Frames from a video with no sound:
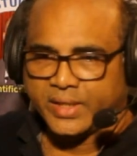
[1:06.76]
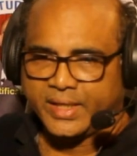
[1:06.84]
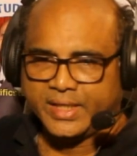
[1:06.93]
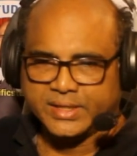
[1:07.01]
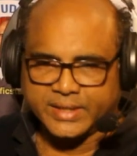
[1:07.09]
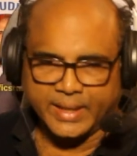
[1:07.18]

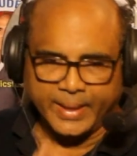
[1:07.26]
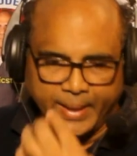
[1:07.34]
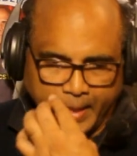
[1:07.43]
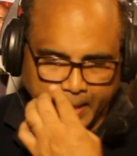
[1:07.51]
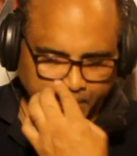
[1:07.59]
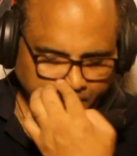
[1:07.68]
very
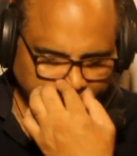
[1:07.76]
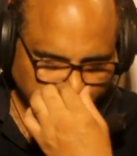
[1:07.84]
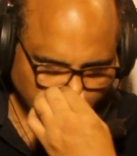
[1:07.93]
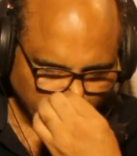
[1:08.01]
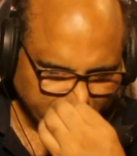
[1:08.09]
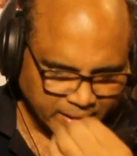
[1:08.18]
easily by
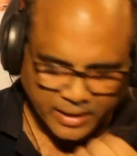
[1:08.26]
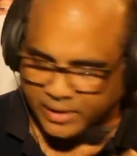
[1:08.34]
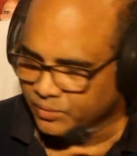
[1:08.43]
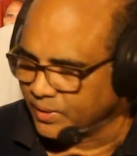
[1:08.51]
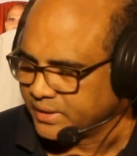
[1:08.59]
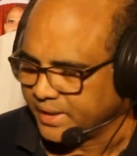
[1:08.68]
going
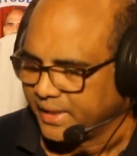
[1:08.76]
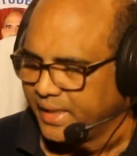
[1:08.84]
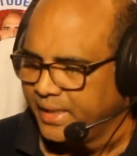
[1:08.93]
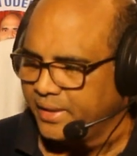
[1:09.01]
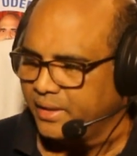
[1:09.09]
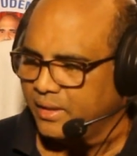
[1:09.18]
on once
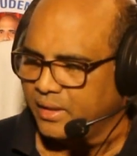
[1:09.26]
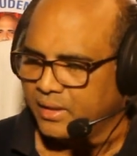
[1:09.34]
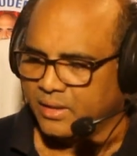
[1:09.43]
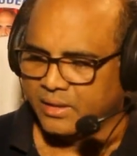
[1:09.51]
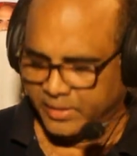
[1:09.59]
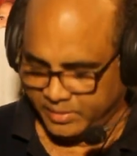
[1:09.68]
again
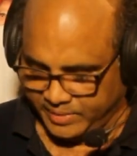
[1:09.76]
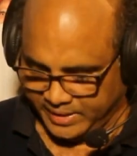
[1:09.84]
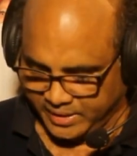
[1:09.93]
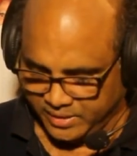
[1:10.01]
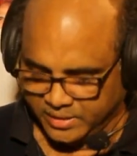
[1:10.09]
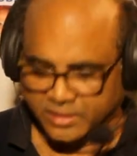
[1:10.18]
uh,
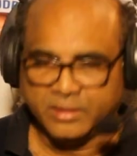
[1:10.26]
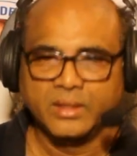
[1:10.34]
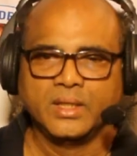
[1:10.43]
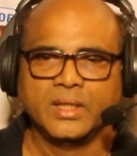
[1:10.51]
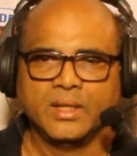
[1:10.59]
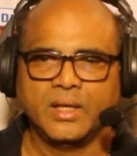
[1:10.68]
even uh,
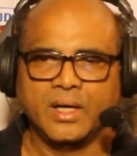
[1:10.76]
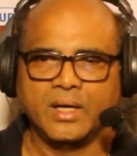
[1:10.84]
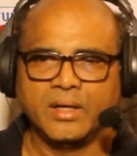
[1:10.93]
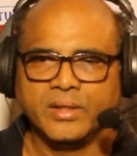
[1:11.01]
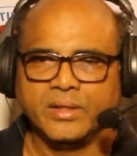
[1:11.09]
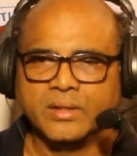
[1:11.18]

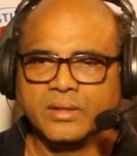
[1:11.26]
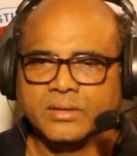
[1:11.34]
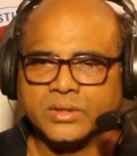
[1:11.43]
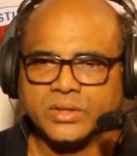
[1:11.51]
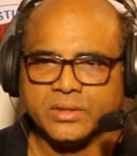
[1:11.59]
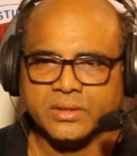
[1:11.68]

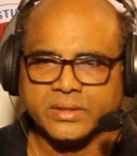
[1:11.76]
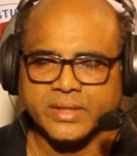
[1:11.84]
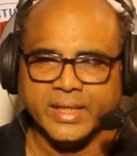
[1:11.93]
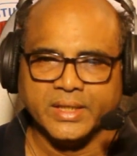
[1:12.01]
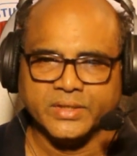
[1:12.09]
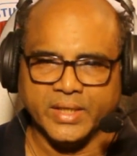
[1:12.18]
uh
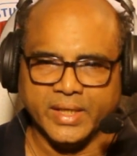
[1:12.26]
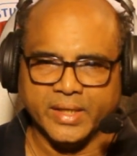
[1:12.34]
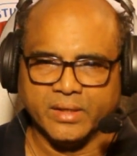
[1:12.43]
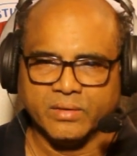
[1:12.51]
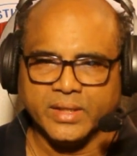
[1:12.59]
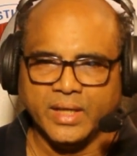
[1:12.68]
screen
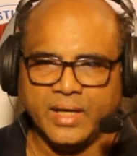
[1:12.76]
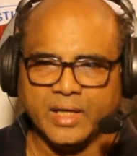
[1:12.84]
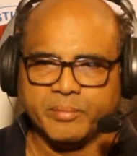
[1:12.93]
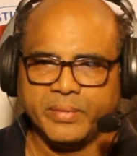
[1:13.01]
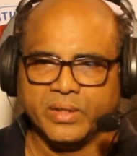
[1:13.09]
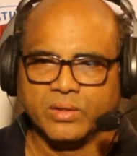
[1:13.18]
sharing. Okay,
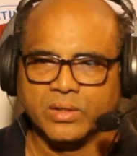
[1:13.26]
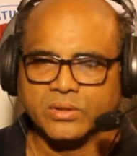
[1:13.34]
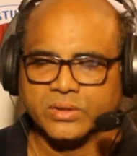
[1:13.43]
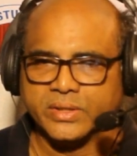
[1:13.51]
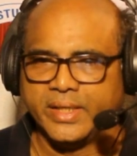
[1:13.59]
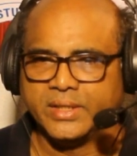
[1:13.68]
let me go
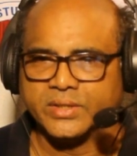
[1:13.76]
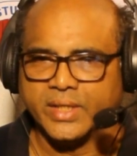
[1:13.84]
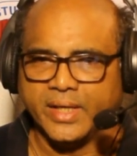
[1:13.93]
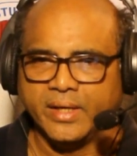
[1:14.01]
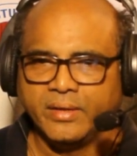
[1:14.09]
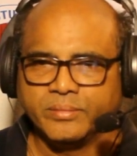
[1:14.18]
to screen
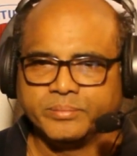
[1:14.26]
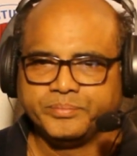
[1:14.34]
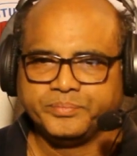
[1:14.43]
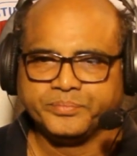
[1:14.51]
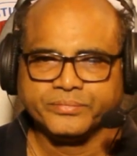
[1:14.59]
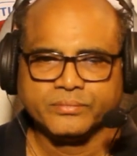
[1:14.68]
share
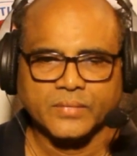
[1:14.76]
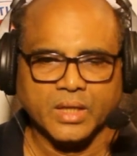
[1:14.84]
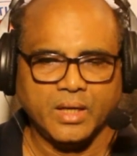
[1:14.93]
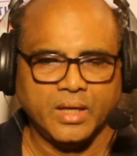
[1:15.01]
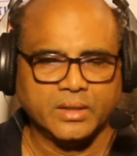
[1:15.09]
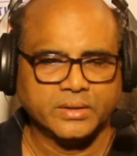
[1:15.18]

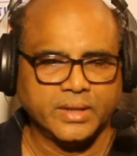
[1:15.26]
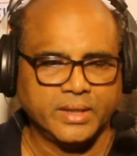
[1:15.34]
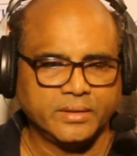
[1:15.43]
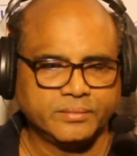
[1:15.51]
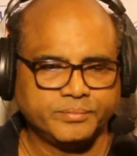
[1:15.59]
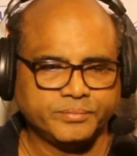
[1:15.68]
and
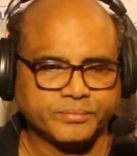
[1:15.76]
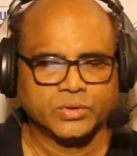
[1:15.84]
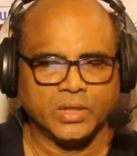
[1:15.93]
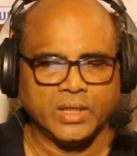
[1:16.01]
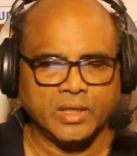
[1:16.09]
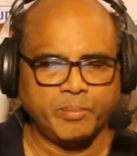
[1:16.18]
then
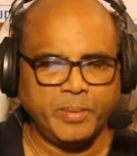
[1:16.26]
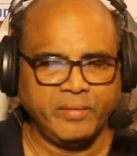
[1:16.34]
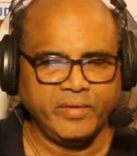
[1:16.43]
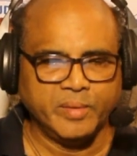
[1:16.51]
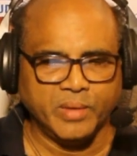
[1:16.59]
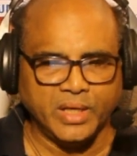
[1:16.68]
solar
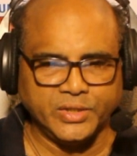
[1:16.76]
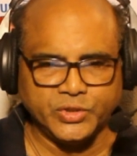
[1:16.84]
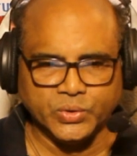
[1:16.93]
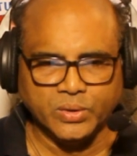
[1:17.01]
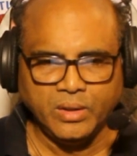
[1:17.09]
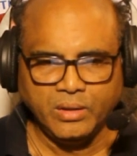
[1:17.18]
PV
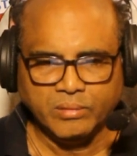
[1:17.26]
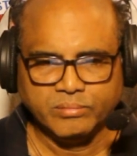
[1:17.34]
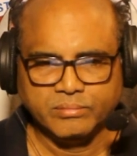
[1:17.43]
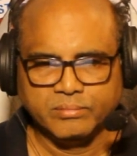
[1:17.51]
module,